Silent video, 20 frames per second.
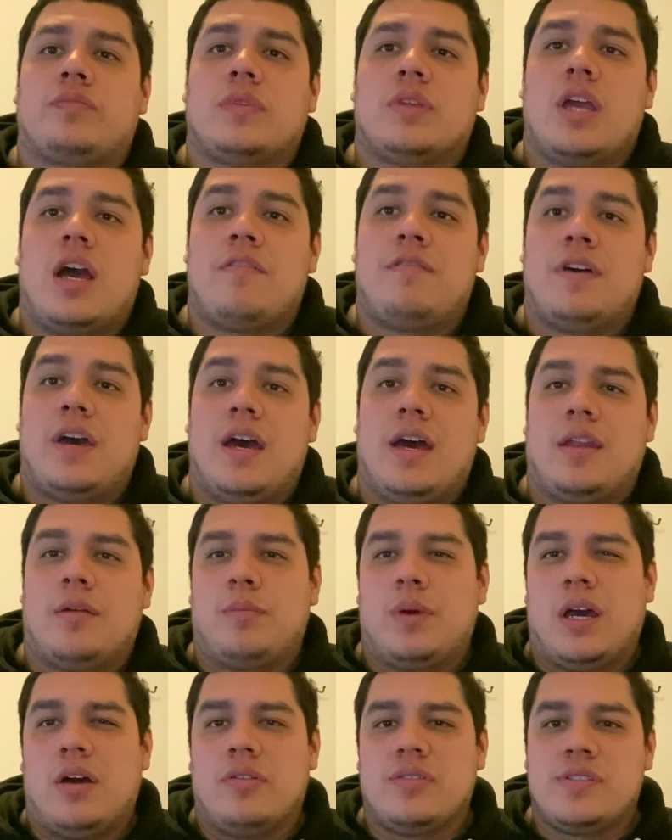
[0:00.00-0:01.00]
I've had
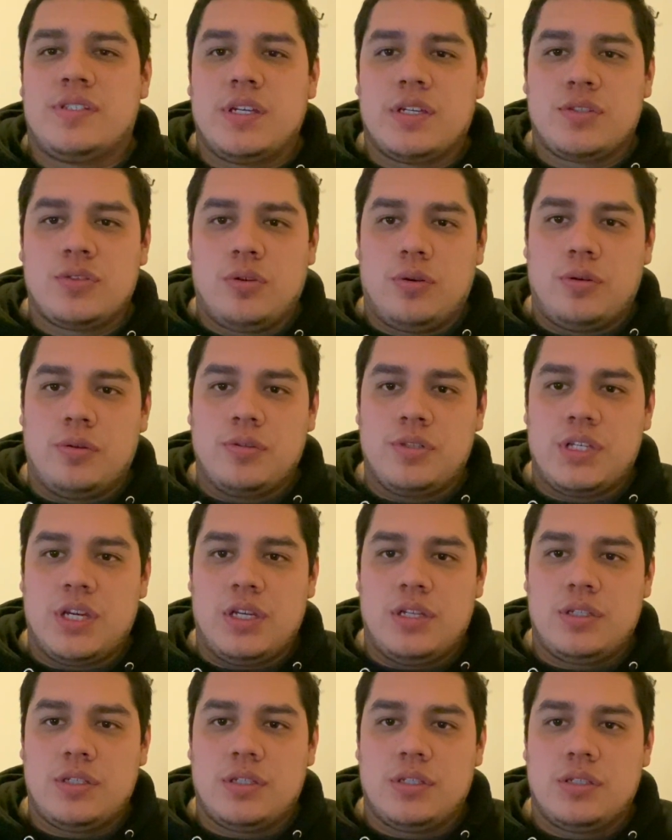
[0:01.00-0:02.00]
about 6 oil
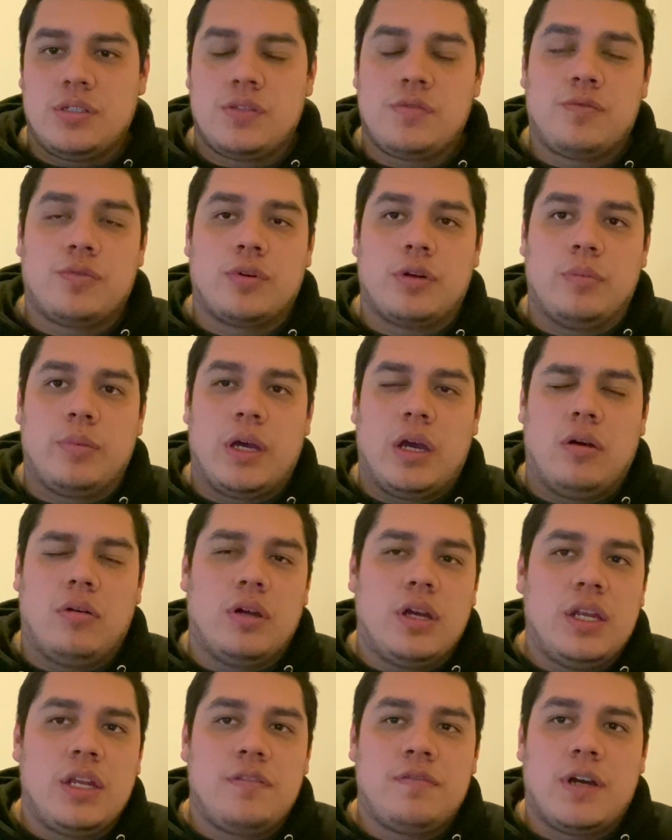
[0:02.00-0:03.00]
changes for
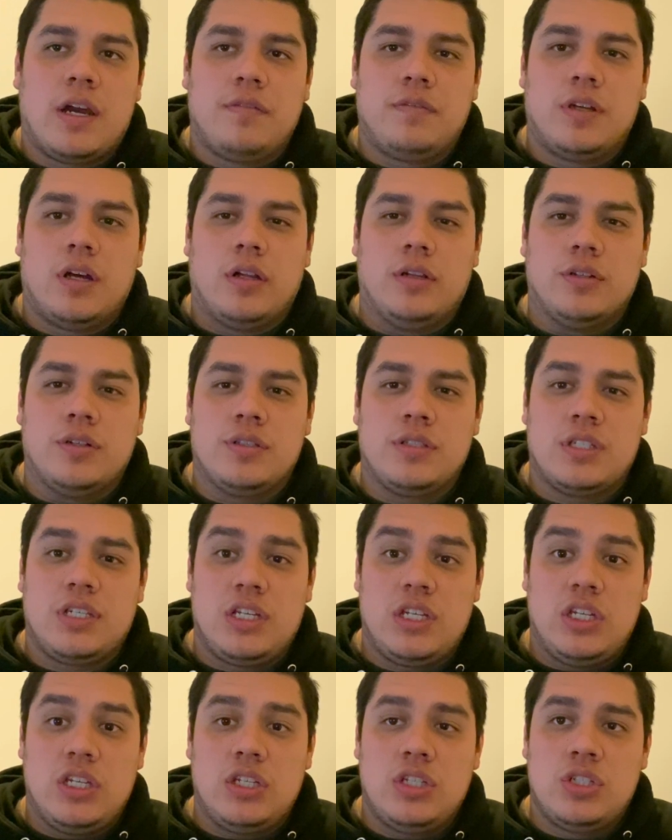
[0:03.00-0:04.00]
about $85
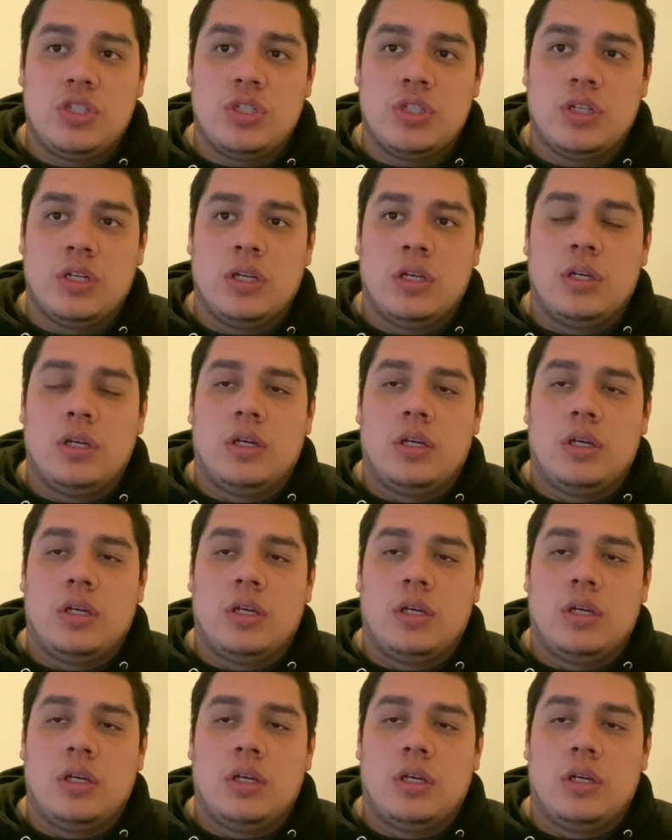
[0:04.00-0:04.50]
each.